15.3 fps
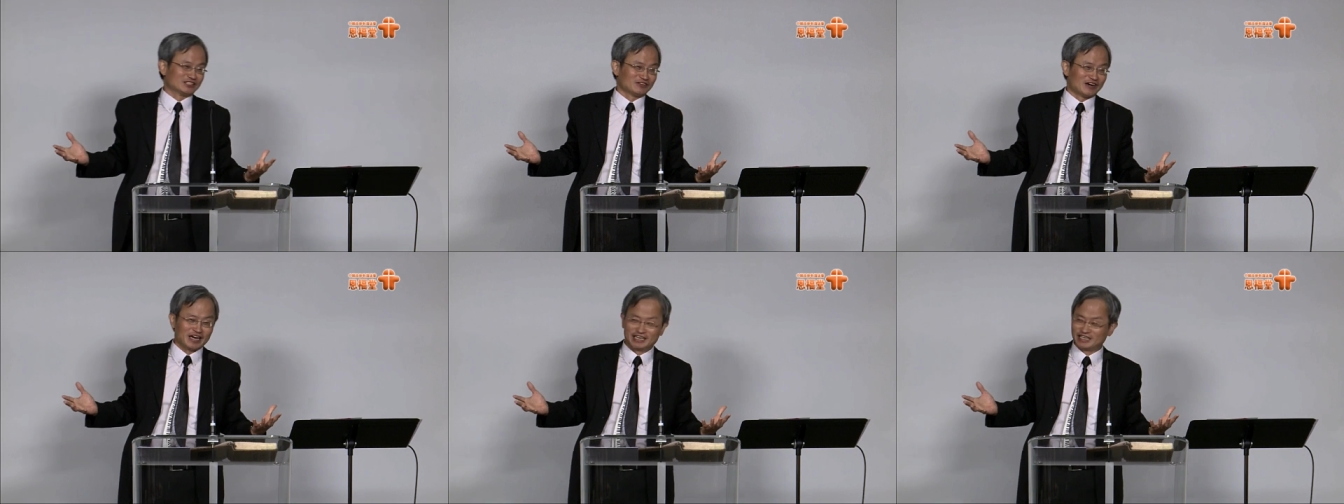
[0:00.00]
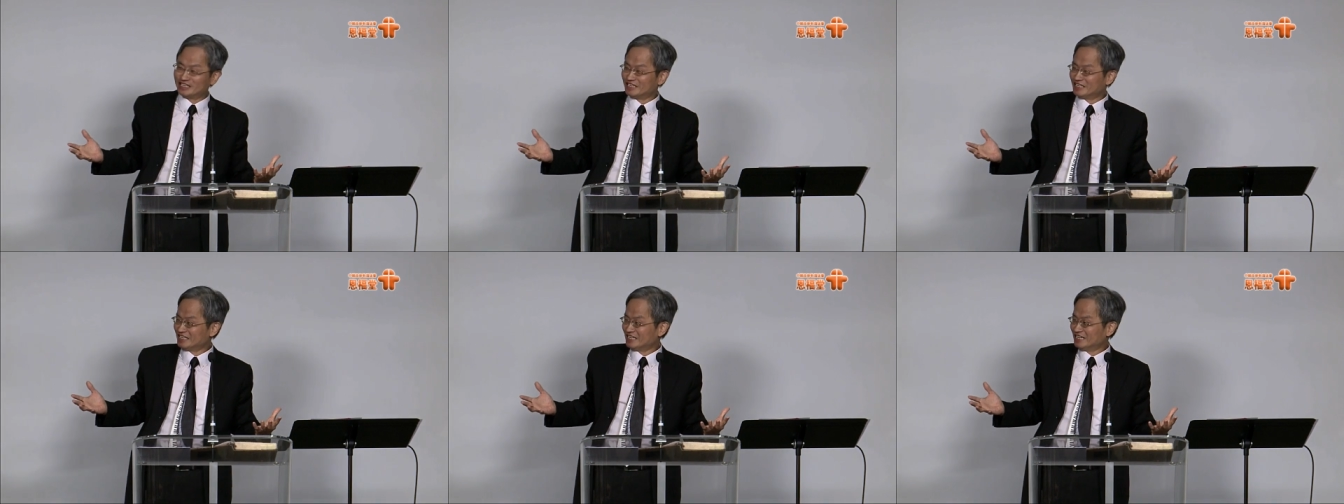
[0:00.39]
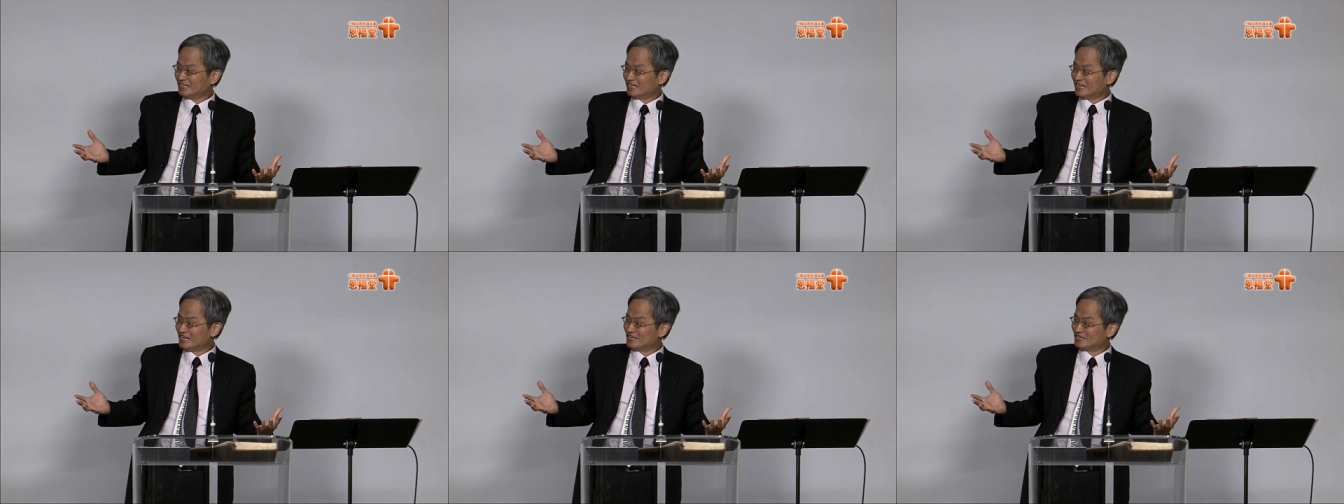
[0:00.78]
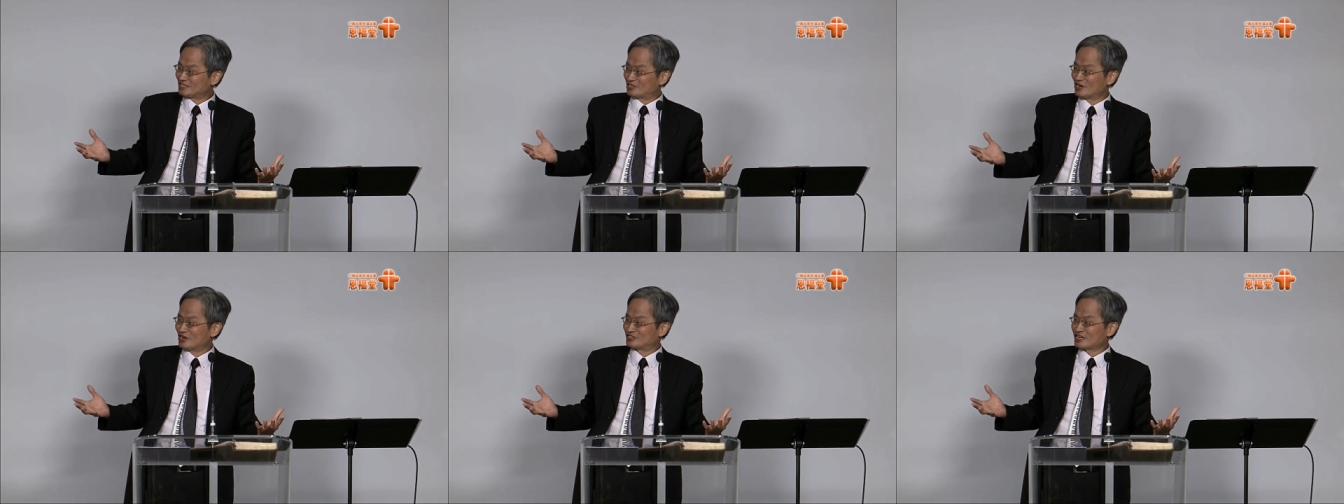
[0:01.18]
right? In the
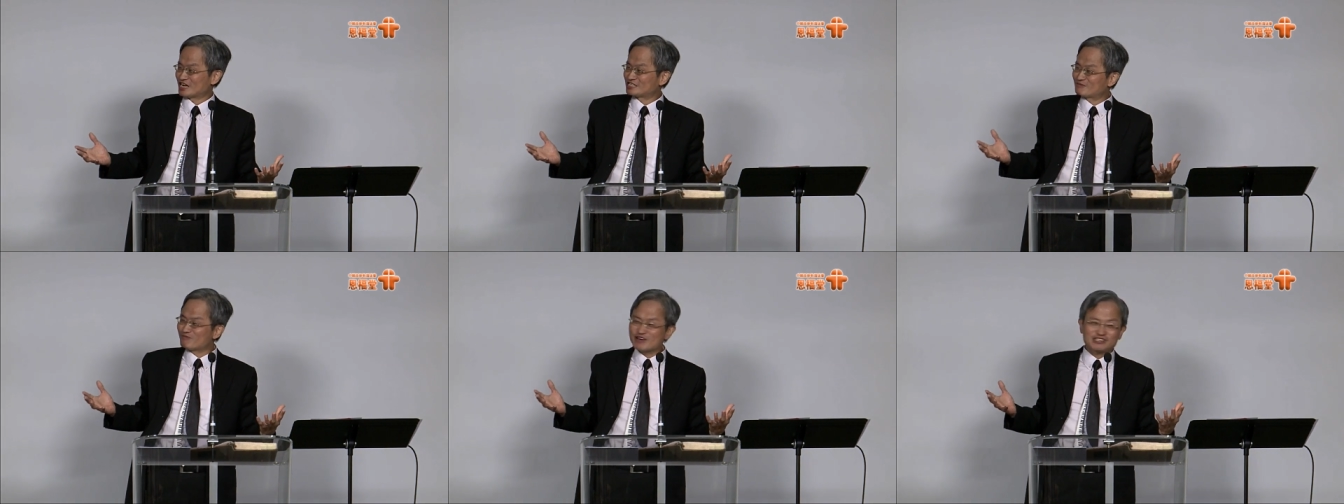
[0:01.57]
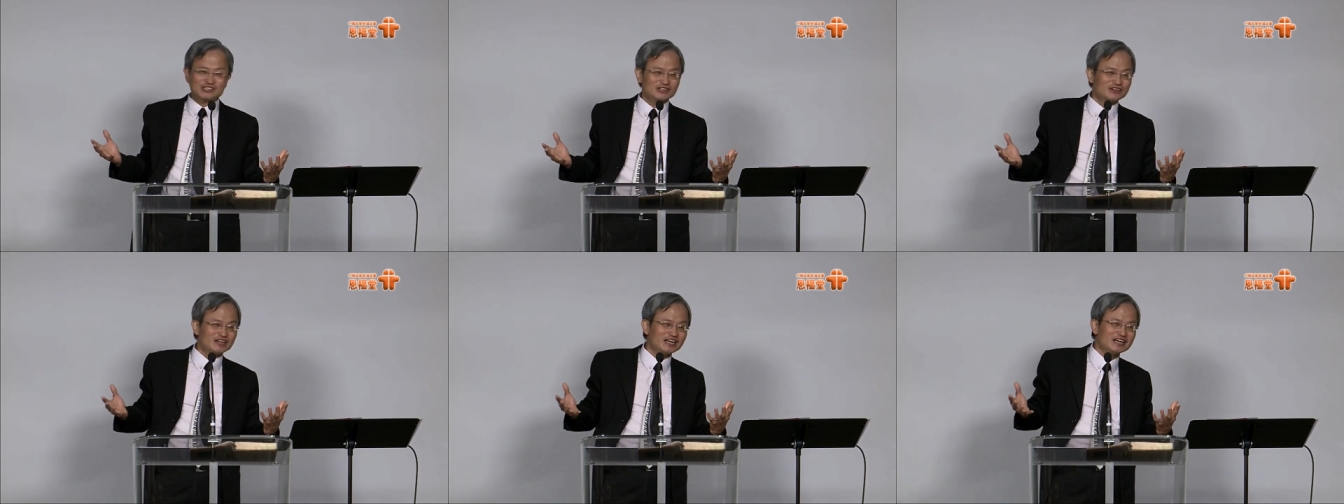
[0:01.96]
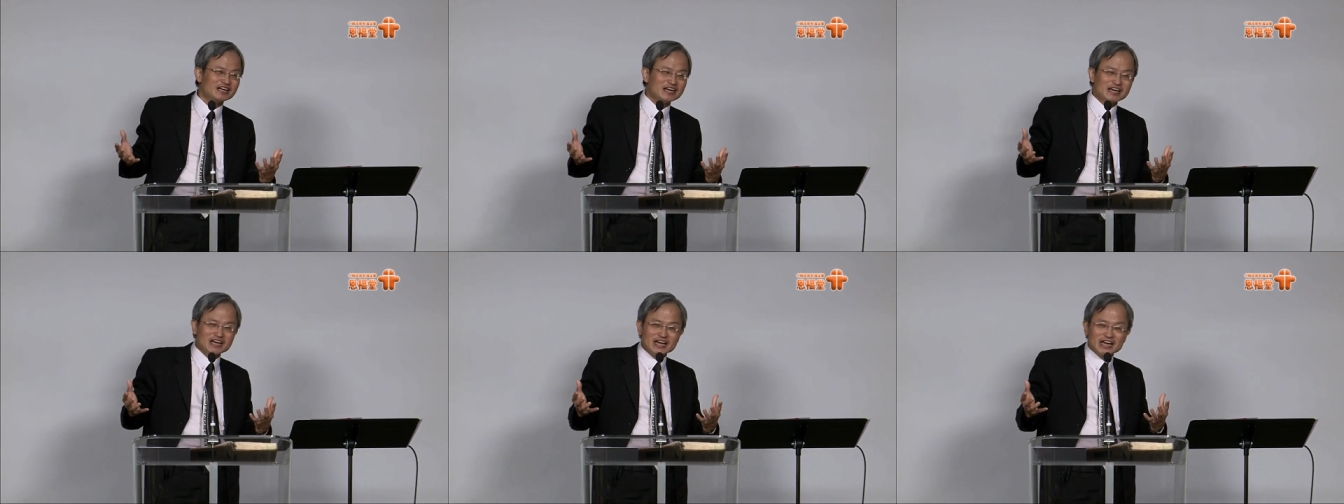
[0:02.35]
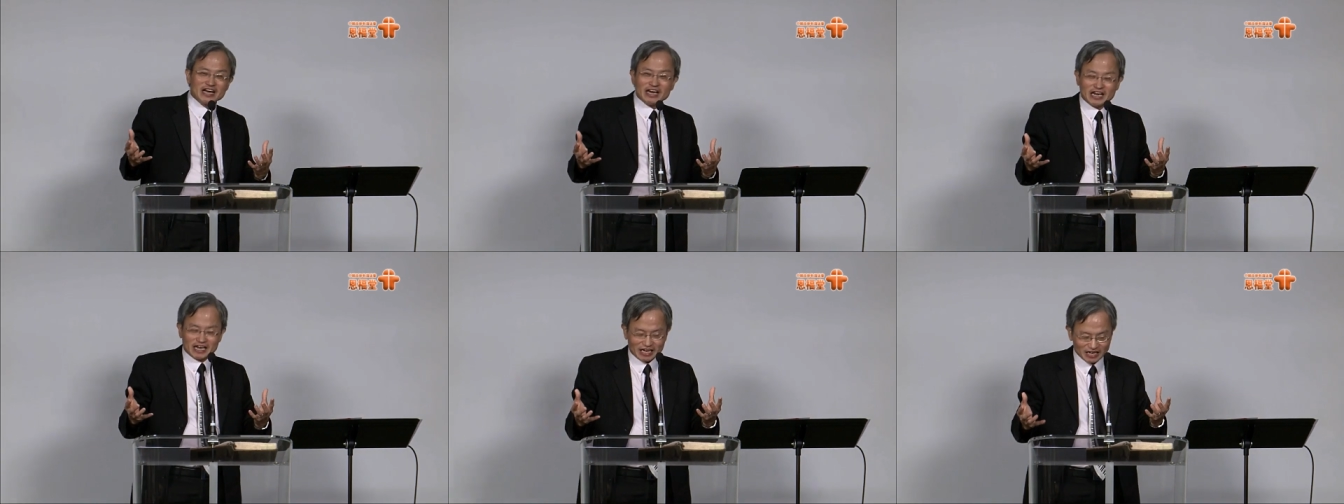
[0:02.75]
church, especially
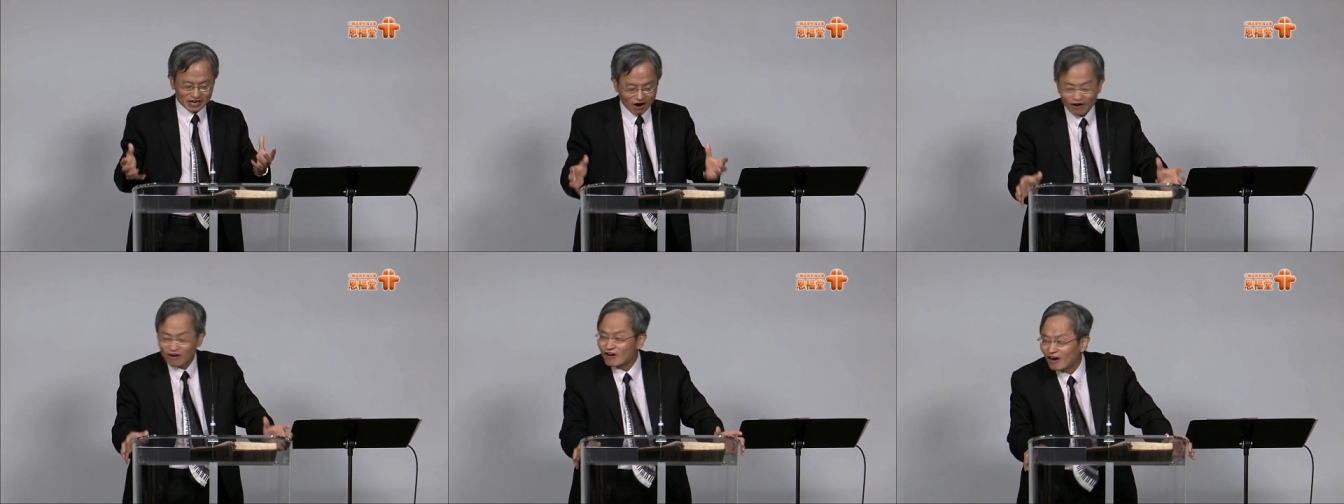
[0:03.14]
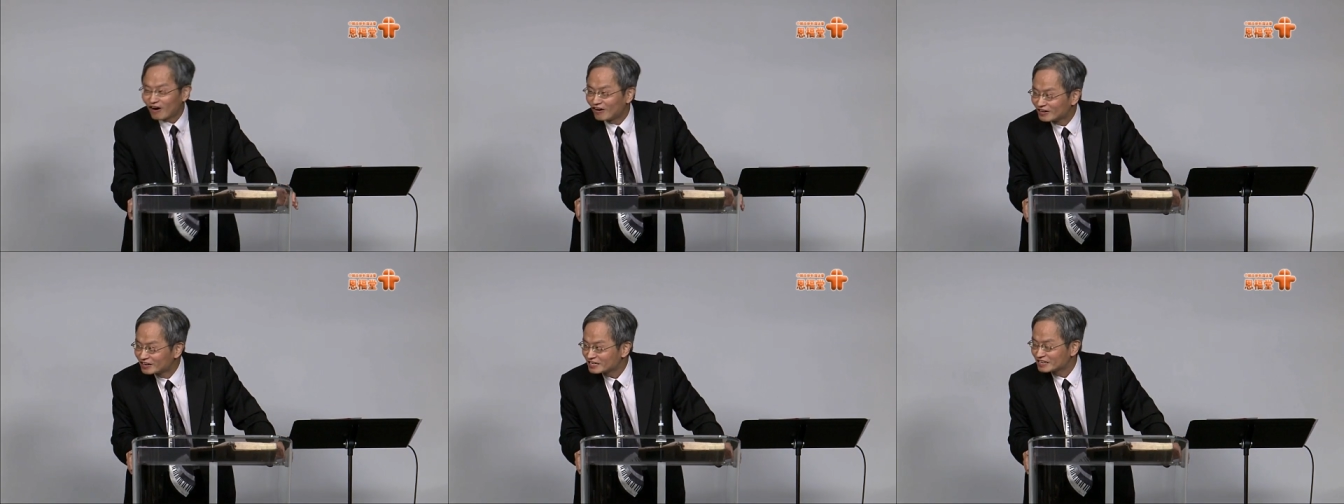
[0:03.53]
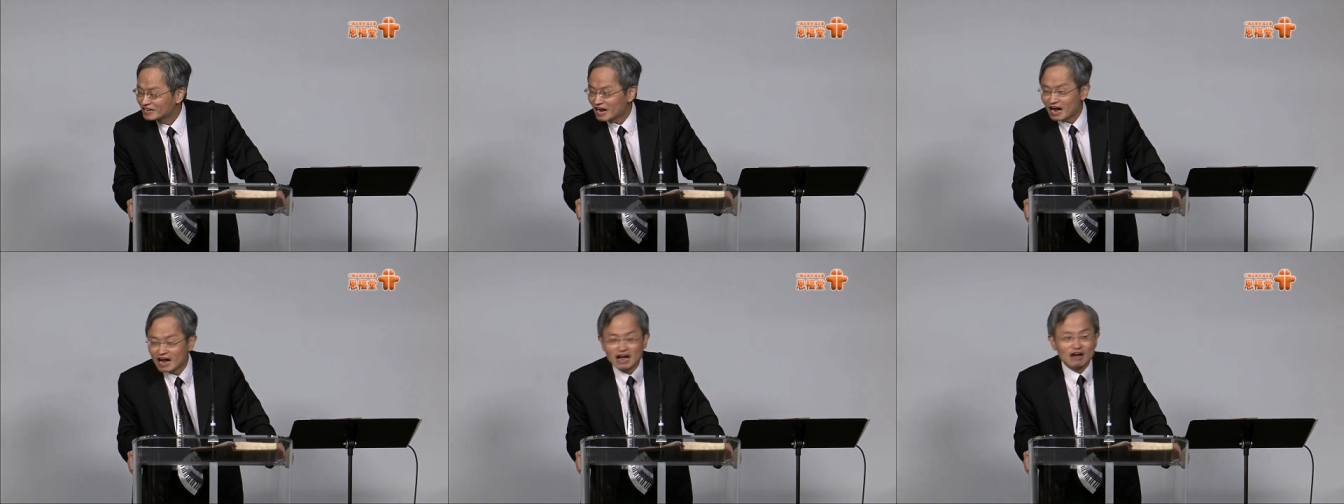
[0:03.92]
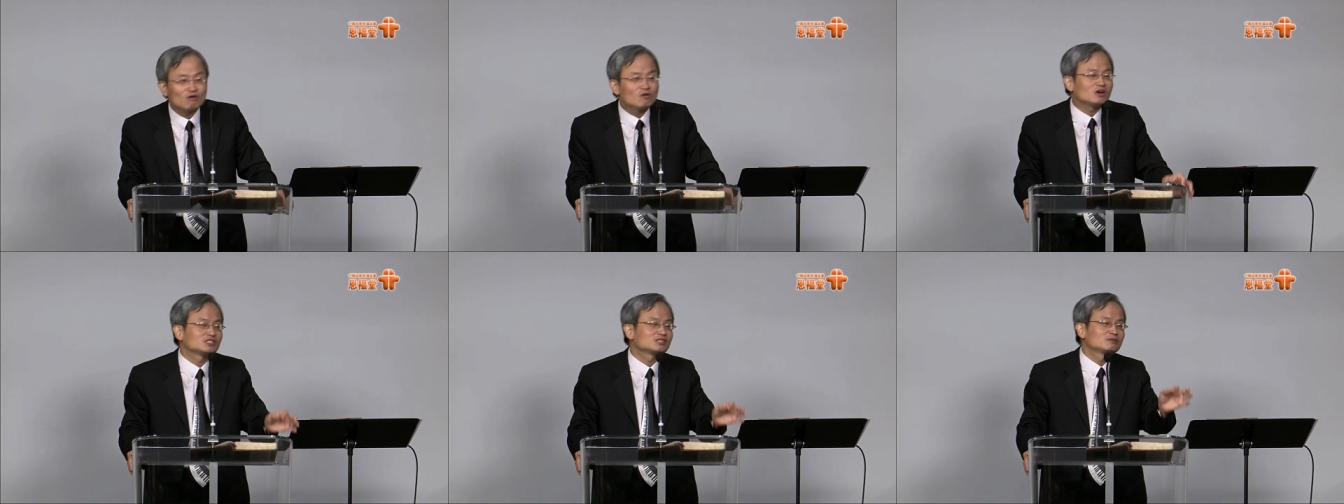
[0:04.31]
in Hong Kong, I
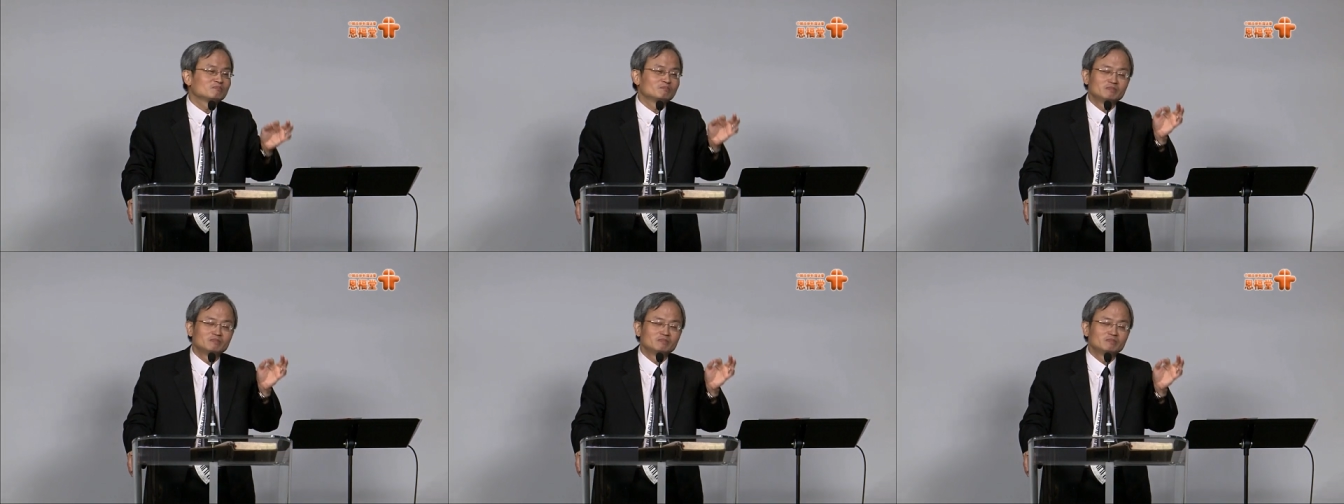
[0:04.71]
was